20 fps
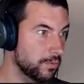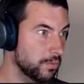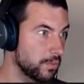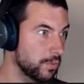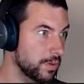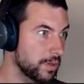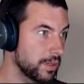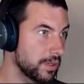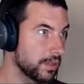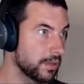
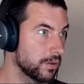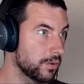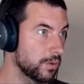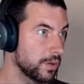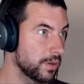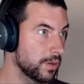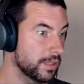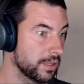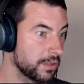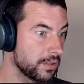we
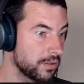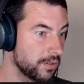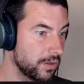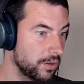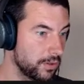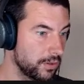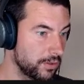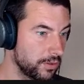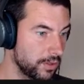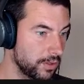created
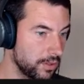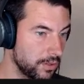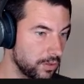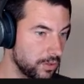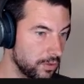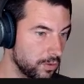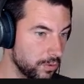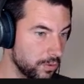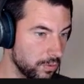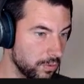on the
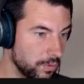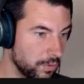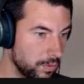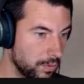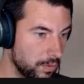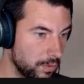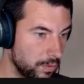new